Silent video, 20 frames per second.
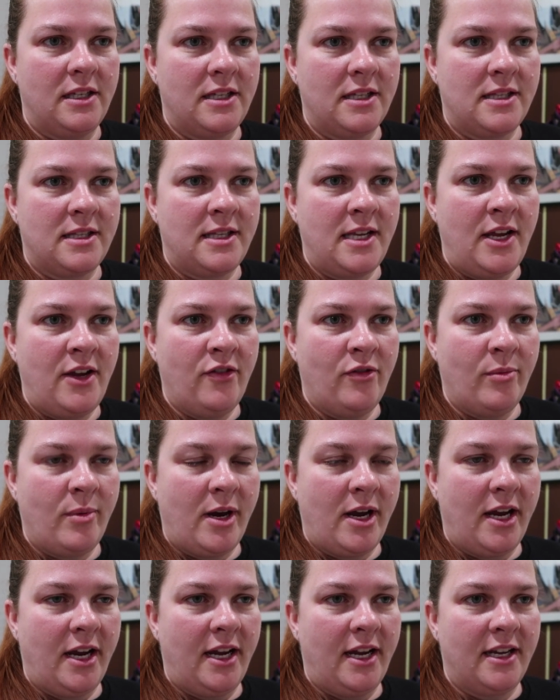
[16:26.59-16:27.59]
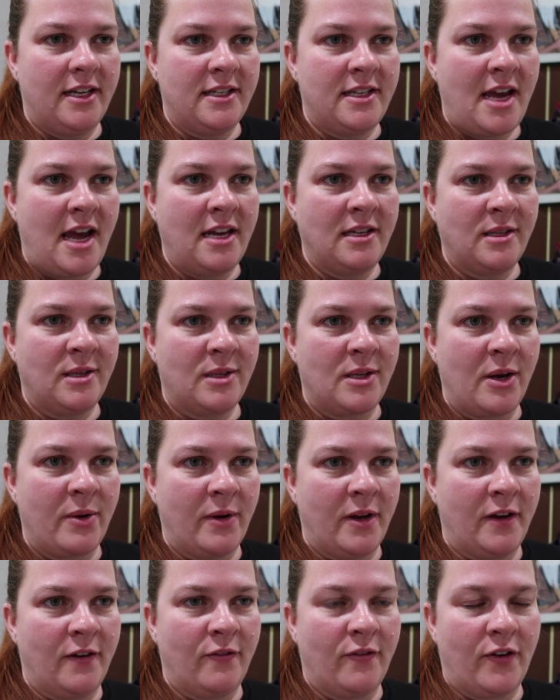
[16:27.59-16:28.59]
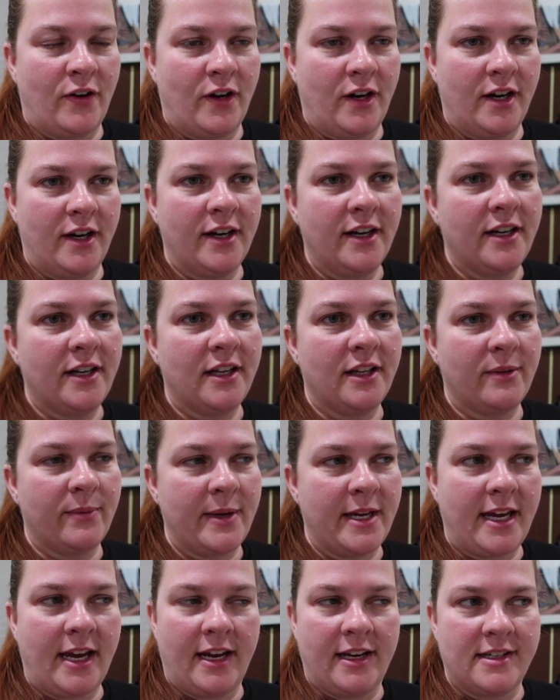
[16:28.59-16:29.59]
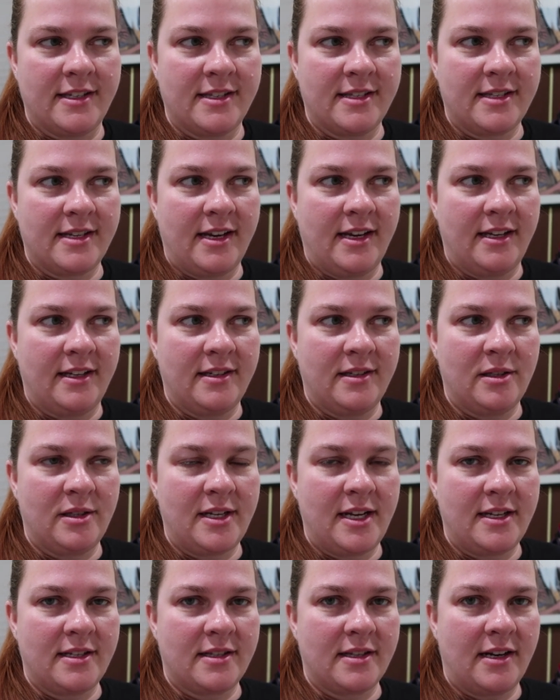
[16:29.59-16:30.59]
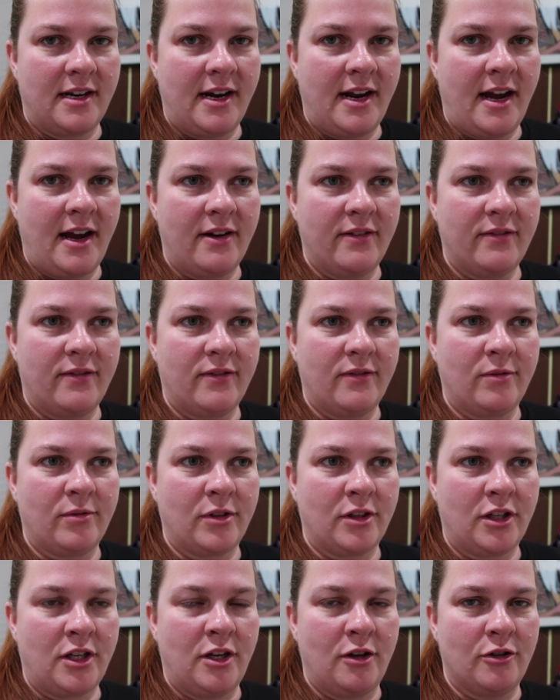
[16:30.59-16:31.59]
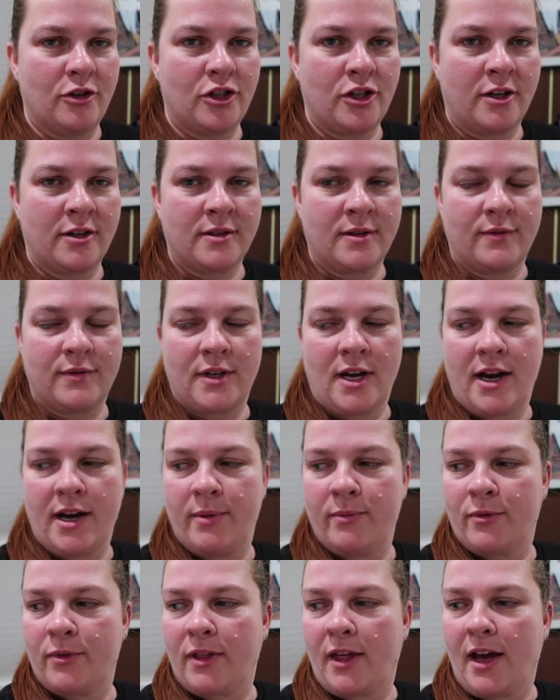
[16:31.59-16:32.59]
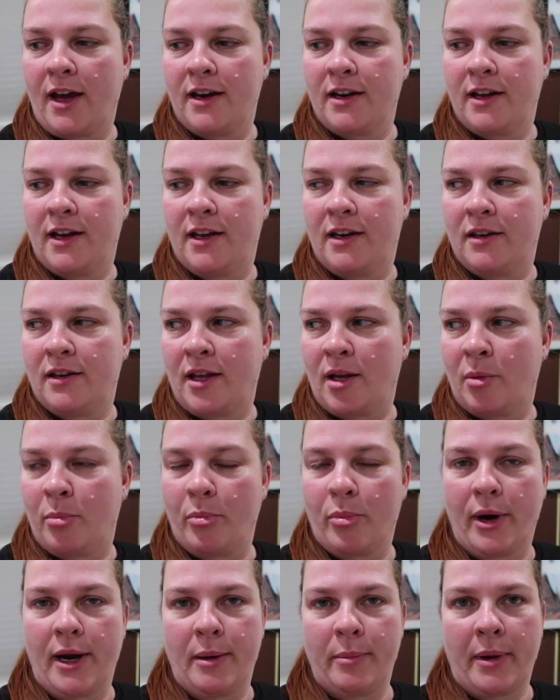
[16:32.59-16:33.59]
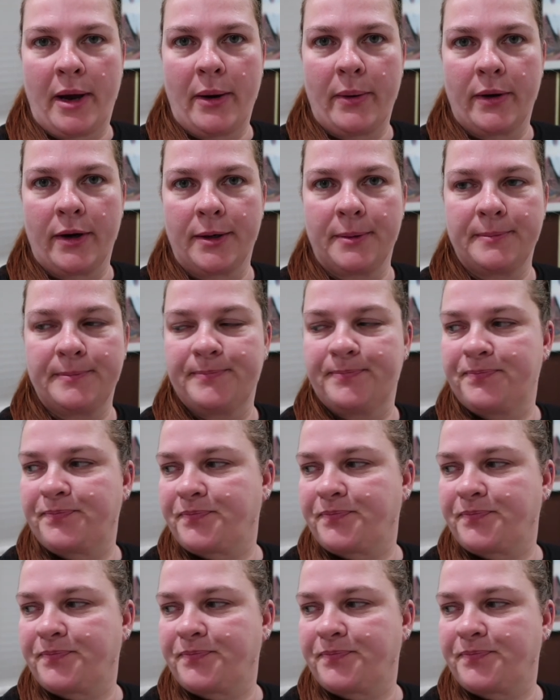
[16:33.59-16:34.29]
to save my intense sewing for weekends and days that I have huge chunks of time for that and like brain power.